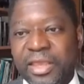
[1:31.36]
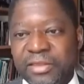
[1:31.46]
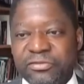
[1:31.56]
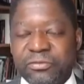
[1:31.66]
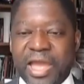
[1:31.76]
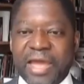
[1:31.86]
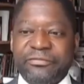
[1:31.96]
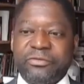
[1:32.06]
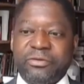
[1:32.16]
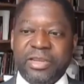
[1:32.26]
And so
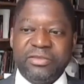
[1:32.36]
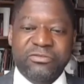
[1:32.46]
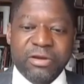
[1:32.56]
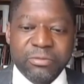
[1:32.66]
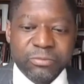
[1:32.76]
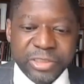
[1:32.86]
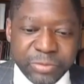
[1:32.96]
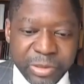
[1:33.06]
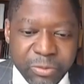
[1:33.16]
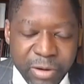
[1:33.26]
after a start
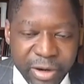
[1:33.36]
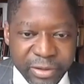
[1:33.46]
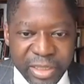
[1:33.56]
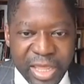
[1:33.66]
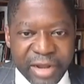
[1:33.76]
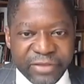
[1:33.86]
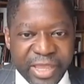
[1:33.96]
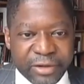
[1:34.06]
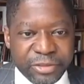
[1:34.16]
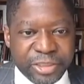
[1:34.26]
which required a lot of
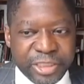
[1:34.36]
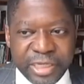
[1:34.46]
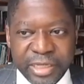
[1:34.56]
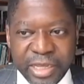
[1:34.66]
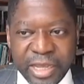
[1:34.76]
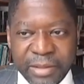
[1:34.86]
energy,